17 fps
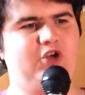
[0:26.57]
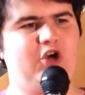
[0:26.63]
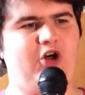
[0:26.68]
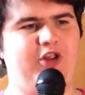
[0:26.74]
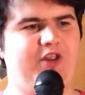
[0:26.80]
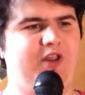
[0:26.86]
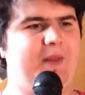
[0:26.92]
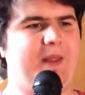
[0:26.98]

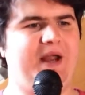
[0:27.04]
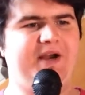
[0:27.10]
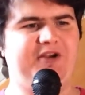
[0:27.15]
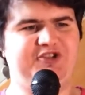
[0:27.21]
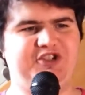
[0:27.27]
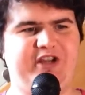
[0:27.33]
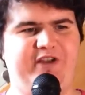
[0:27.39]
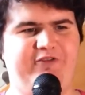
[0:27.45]
Other than that, I'll
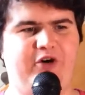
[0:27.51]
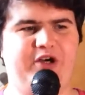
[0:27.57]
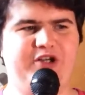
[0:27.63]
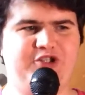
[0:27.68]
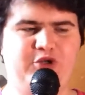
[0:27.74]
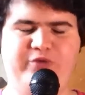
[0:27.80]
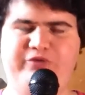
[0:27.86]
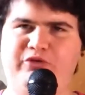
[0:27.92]
see you very
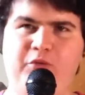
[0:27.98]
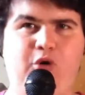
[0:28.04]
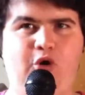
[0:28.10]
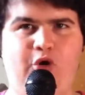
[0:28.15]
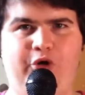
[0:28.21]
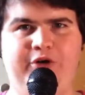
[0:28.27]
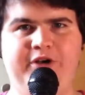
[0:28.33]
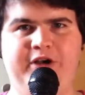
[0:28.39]
soon for
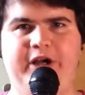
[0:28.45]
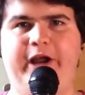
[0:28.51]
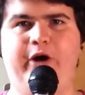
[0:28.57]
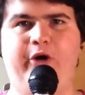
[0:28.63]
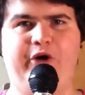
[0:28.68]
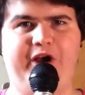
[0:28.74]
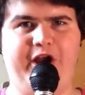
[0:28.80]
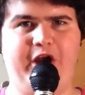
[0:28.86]
more
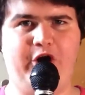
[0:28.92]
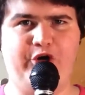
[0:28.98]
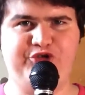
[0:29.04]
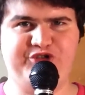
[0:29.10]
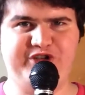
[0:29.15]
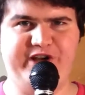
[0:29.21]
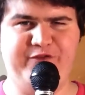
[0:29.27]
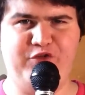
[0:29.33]
here on
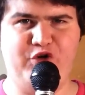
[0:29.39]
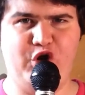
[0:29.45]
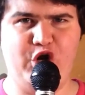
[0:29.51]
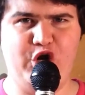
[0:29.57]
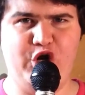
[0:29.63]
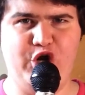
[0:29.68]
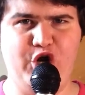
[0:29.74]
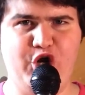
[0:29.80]

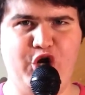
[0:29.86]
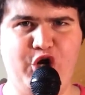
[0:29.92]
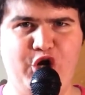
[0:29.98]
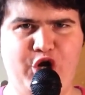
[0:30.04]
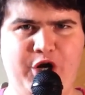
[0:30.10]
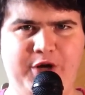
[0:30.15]
ARTV.